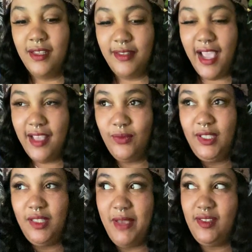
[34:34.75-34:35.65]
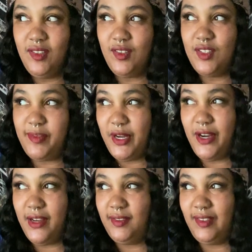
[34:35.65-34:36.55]
That's that's what the message of the
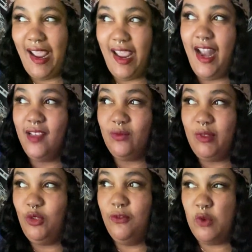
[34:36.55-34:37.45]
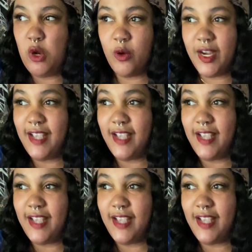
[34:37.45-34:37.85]
Spirit is saying as we move forward,